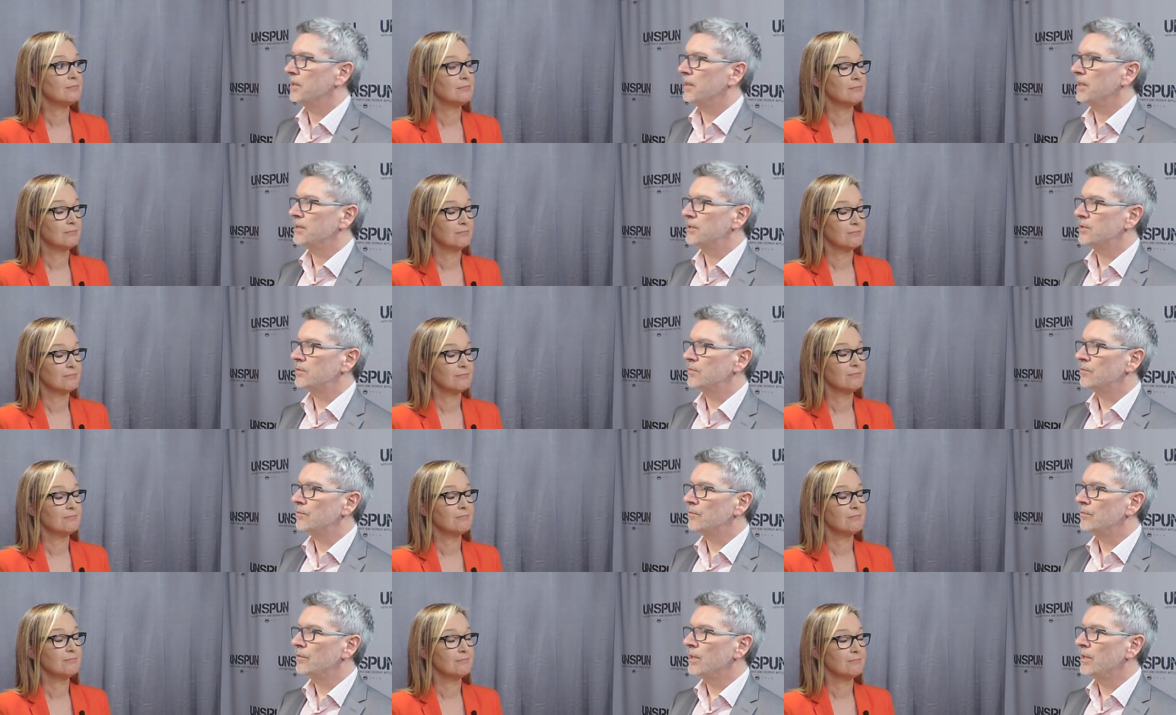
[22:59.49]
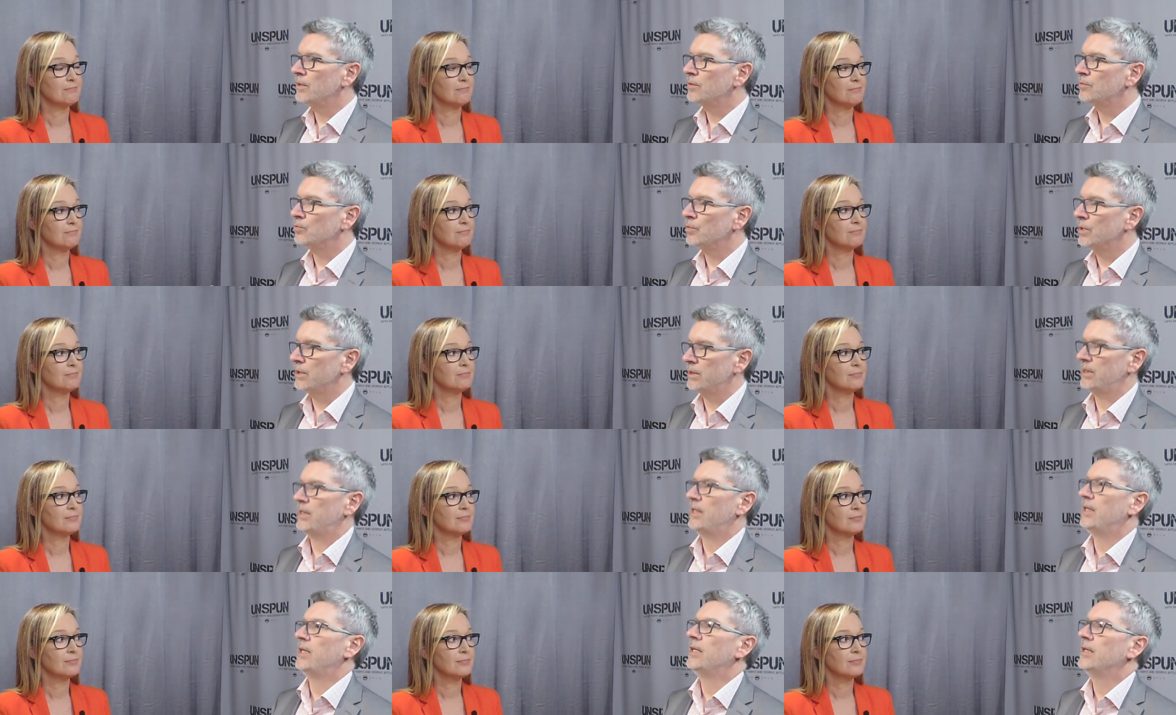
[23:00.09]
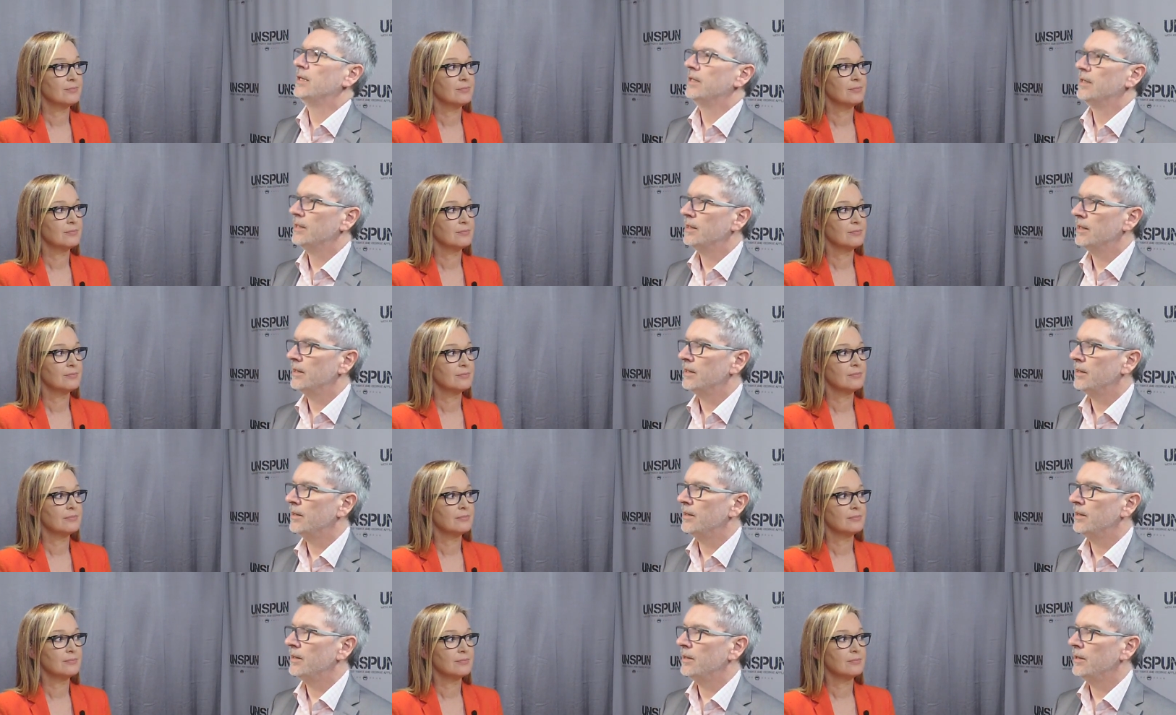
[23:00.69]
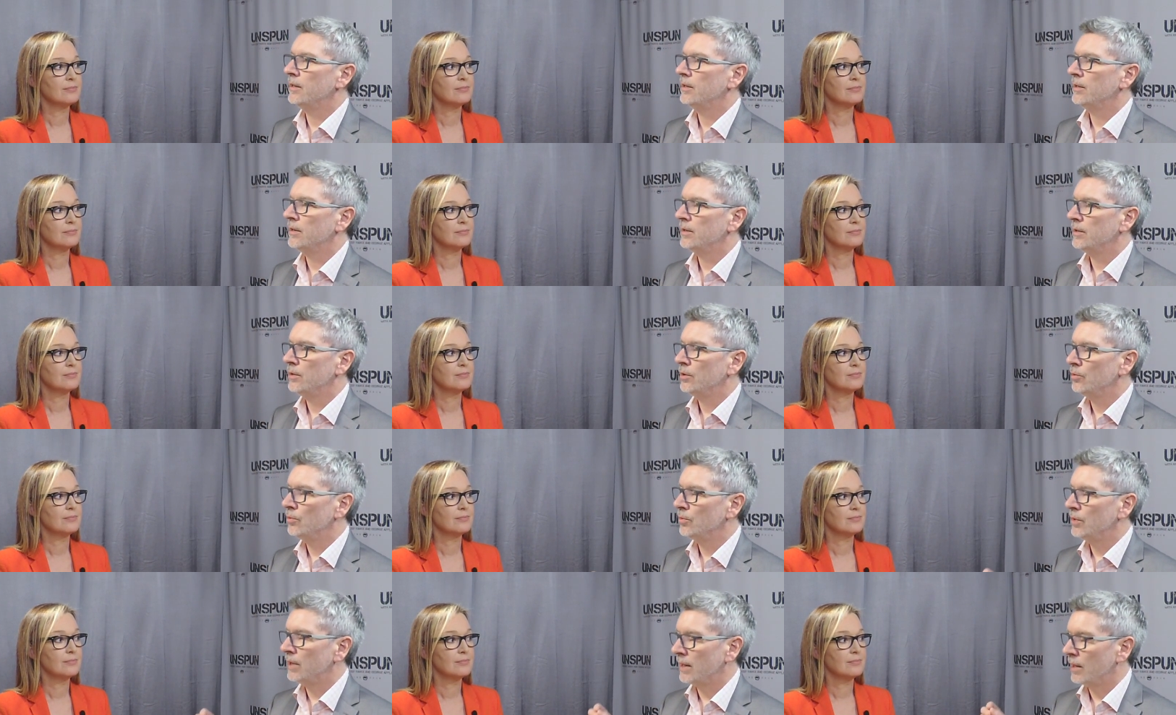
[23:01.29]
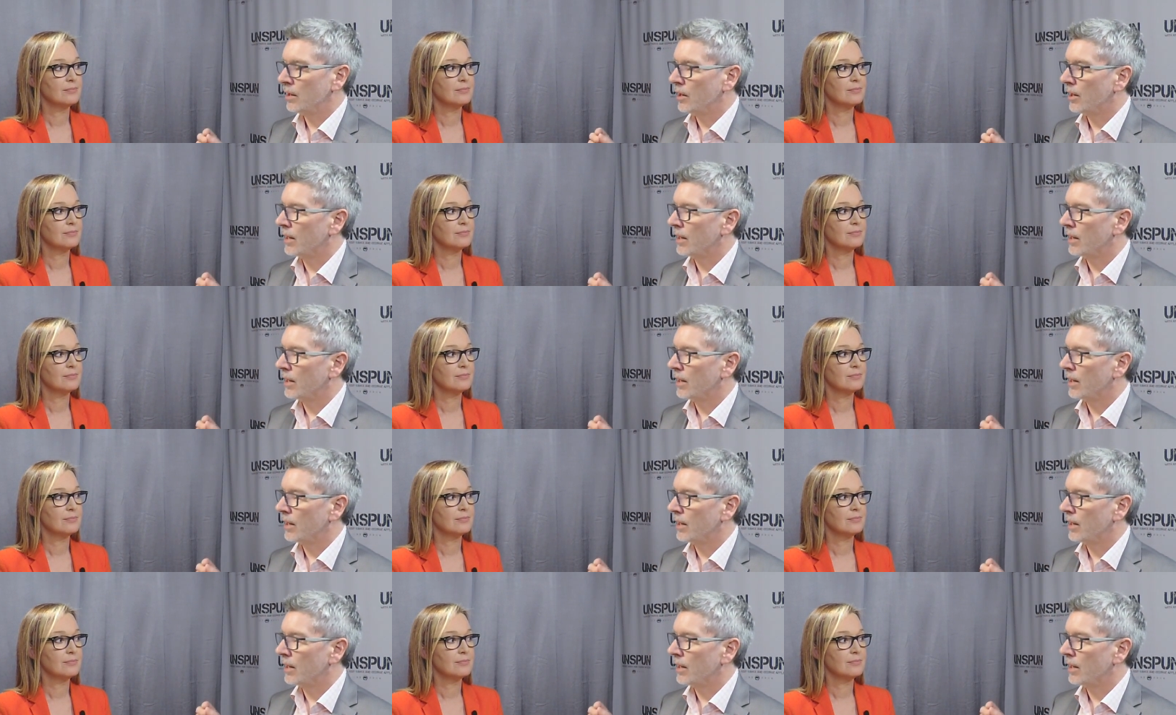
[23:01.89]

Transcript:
Speaker 1: It's risky. You get a